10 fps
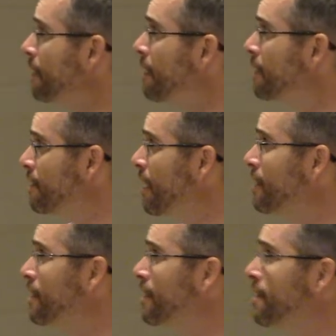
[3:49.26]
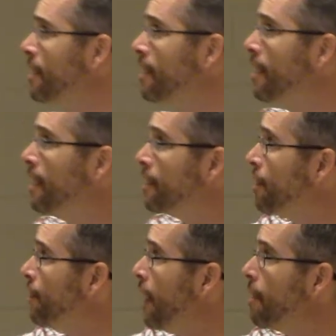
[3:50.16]
is this is to
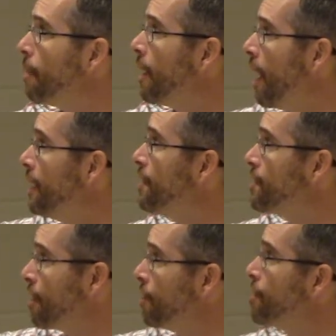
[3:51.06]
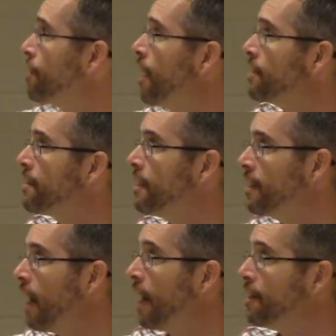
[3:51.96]
develop an undeterred trust in
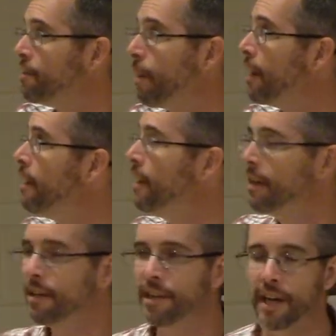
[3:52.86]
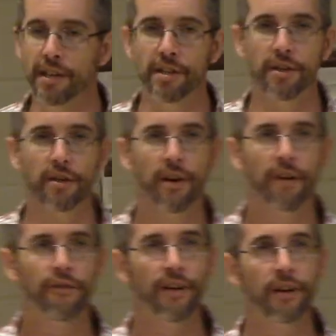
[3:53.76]
God despite the danger,
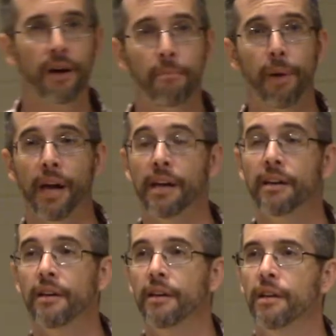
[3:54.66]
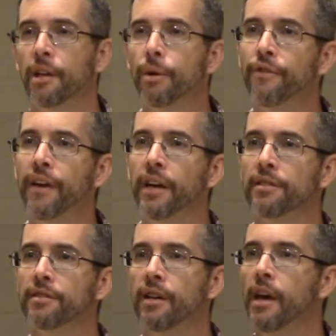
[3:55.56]
fear, and pain that we
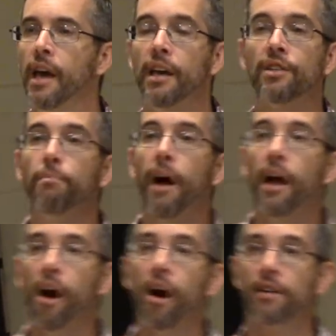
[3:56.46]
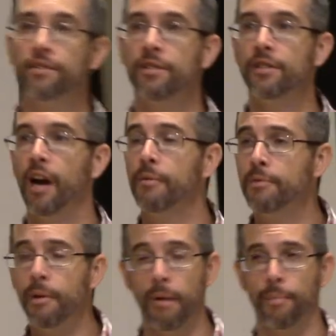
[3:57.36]
face. And it's my heart's desire, it's
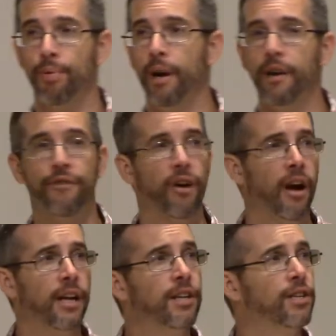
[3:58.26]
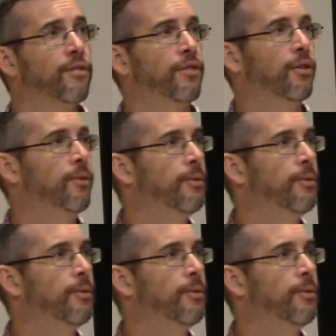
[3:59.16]
been my prayer for each of you